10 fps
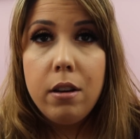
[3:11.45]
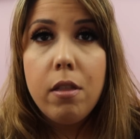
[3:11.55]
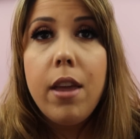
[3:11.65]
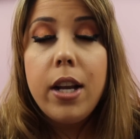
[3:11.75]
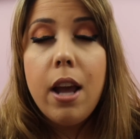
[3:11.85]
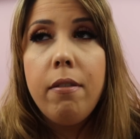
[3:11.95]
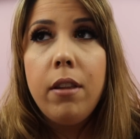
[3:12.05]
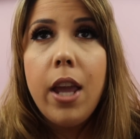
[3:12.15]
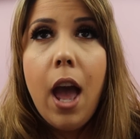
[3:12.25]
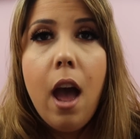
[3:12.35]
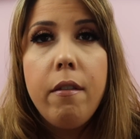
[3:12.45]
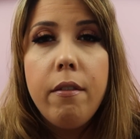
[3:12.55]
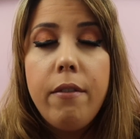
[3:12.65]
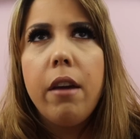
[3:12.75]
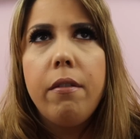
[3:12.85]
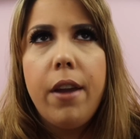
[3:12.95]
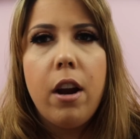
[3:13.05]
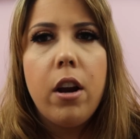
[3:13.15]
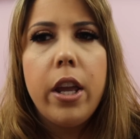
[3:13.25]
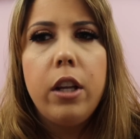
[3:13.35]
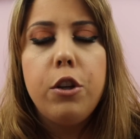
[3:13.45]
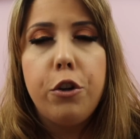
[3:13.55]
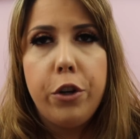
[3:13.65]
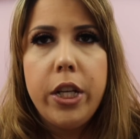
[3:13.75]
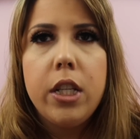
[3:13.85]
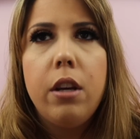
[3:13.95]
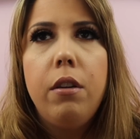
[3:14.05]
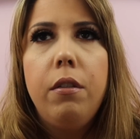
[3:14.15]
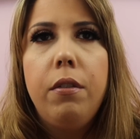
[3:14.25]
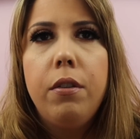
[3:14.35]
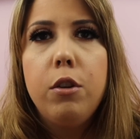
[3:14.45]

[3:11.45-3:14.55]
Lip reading: They definitely have varying degrees of